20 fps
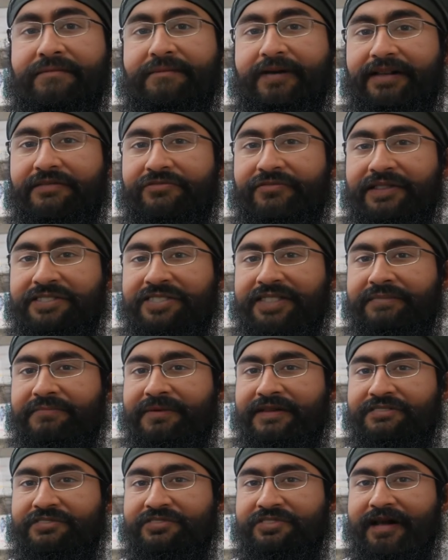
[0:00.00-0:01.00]

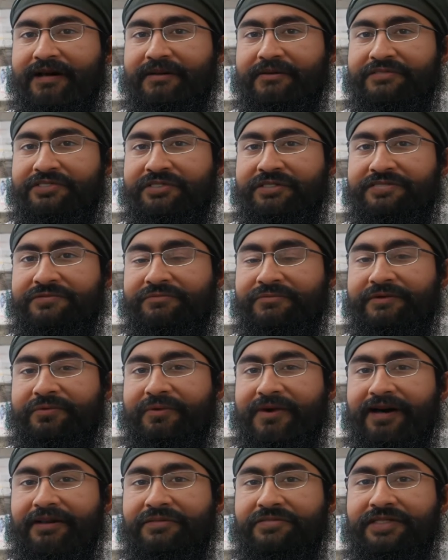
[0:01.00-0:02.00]
Addressing these challenges
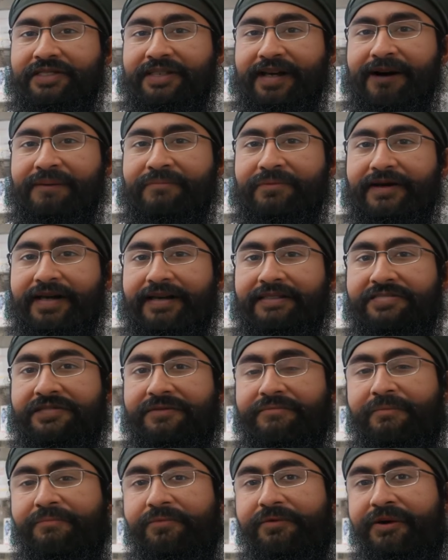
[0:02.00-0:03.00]
requires a
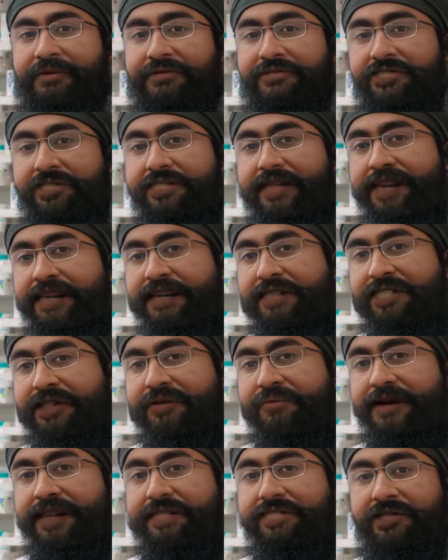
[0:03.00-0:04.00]
comprehensive approach that
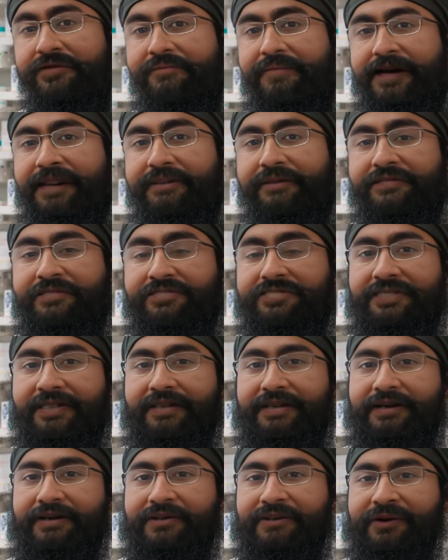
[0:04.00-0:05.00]
integrates
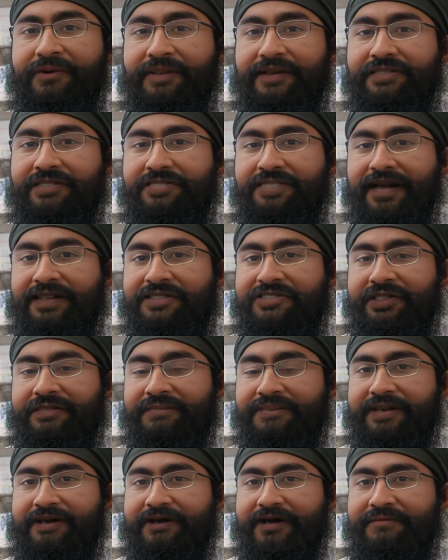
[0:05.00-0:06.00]
surveillance, early
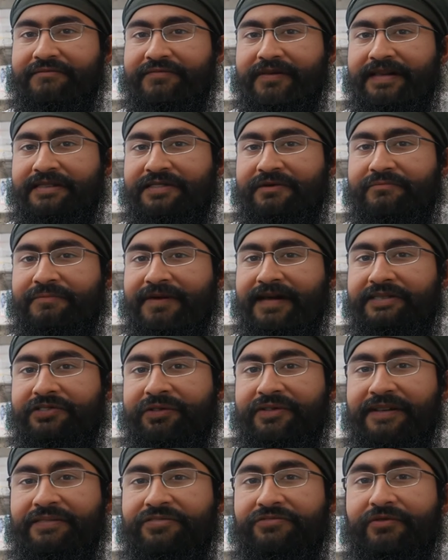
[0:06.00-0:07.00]
detection, effective
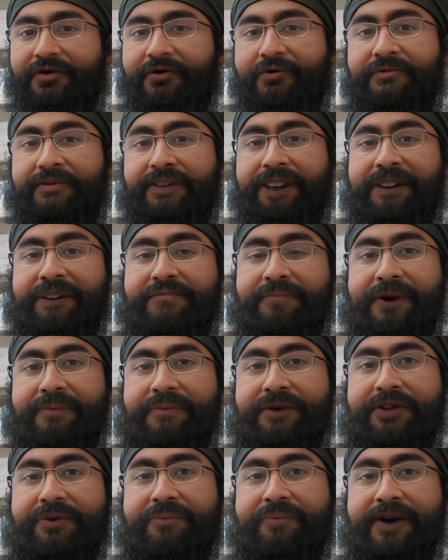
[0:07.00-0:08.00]
vector control,
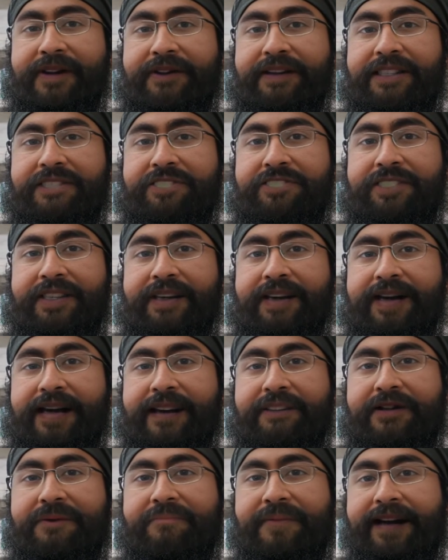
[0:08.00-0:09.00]
public awareness,
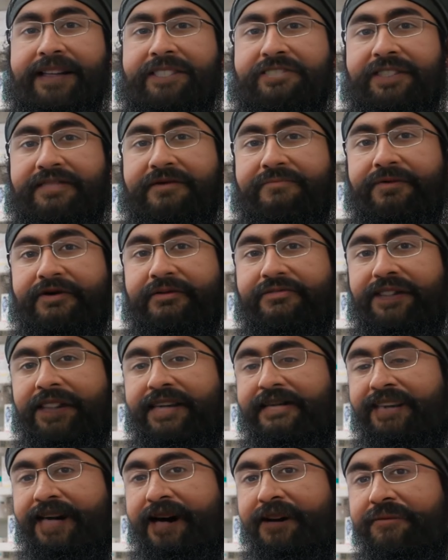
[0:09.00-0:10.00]
and capacity
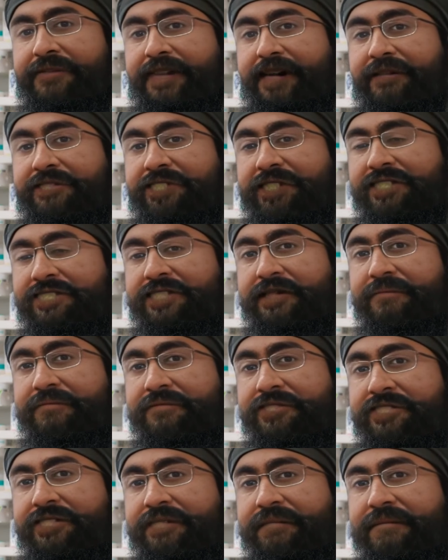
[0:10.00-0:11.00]
building in healthcare
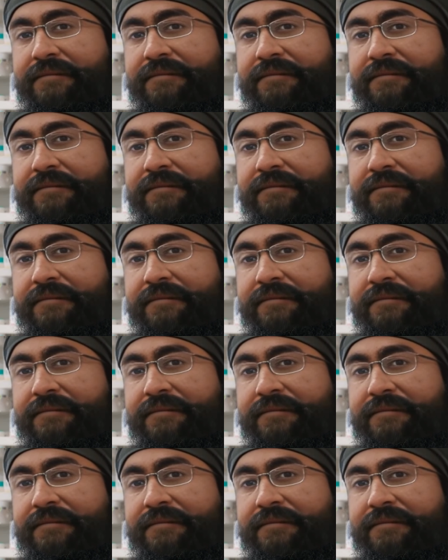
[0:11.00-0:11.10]
systems.